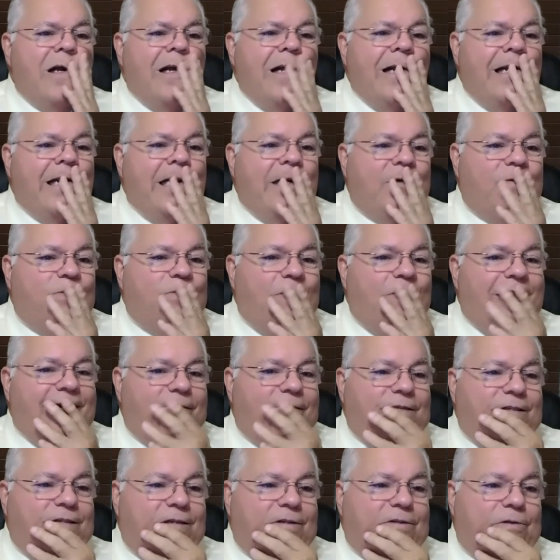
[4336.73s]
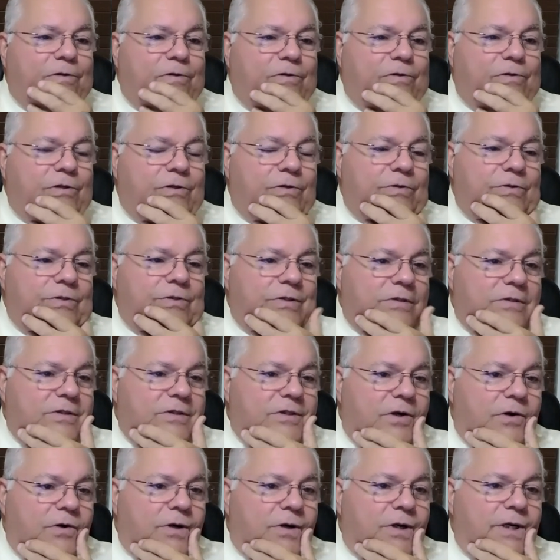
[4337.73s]
and his wife, Sister
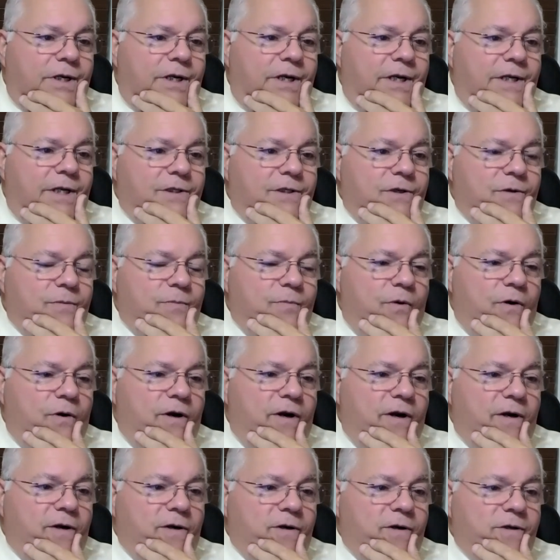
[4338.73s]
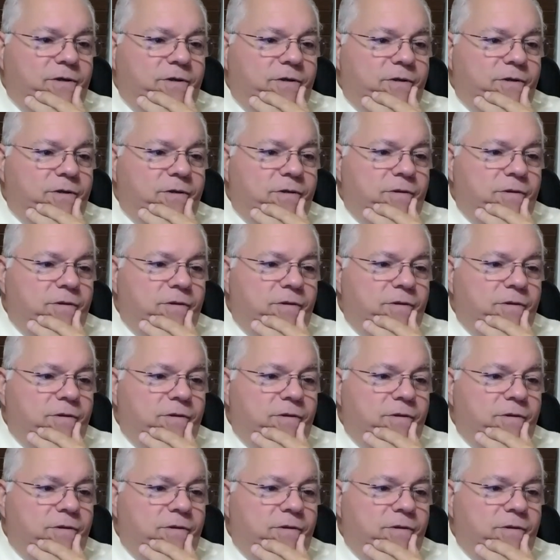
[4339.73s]
Susan, certainly needs our prayers